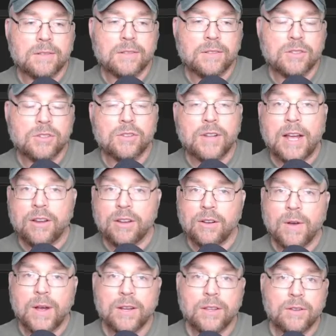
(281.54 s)
So now you
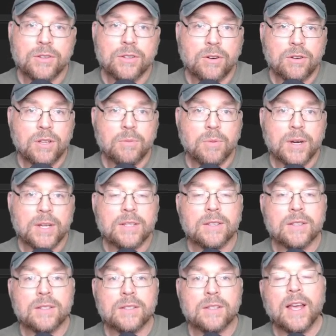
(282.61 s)
know how to use curly
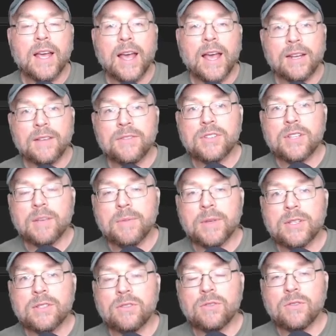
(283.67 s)
braces and if
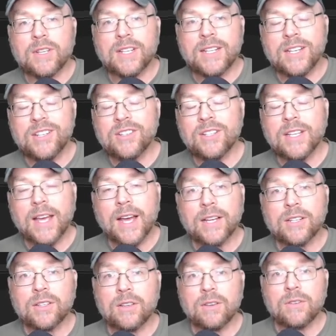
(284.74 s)
statements to conditionally
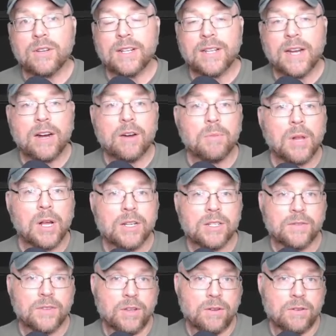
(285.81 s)
execute entire
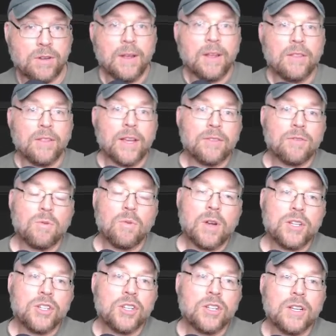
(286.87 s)
blocks of code. Thanks for
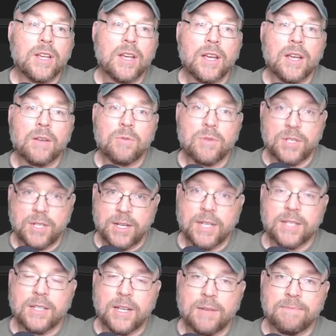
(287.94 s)
watching, and we'll see you
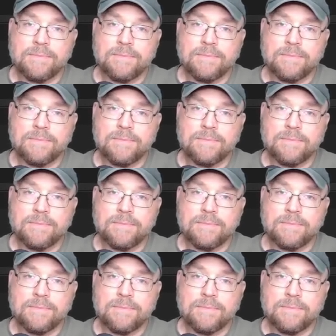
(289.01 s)
next time.